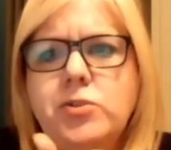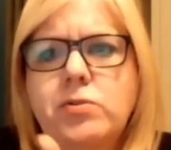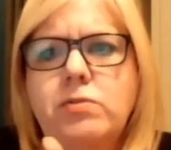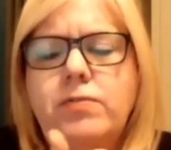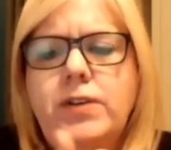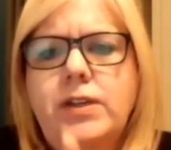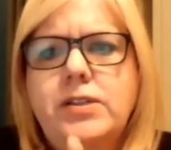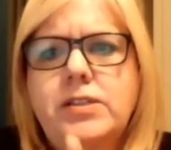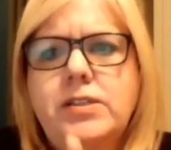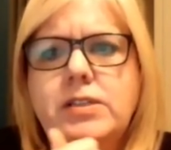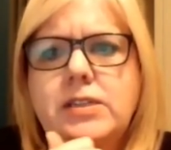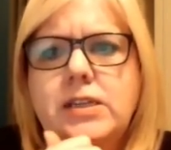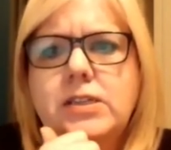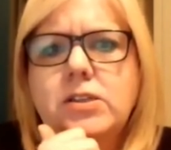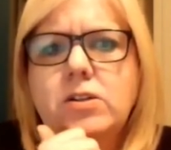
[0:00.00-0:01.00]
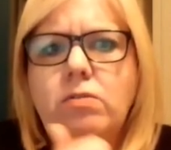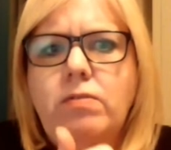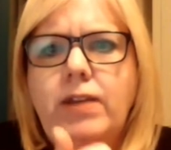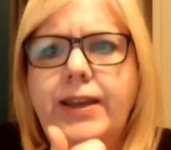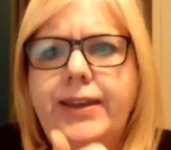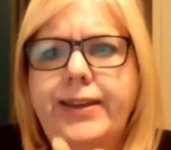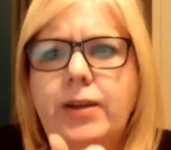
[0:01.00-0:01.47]
with venous disease on a
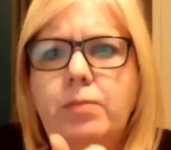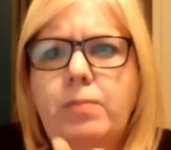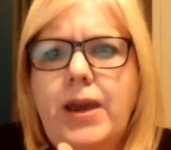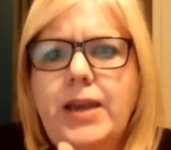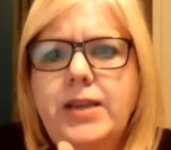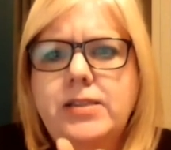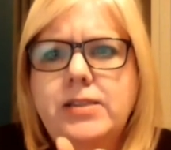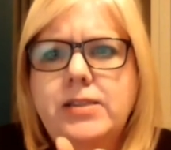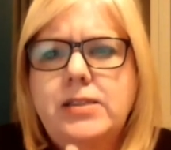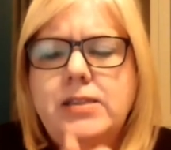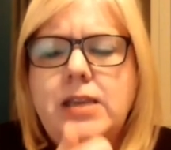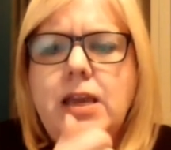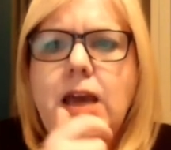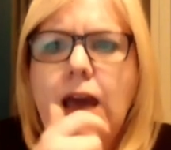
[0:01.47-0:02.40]
regular basis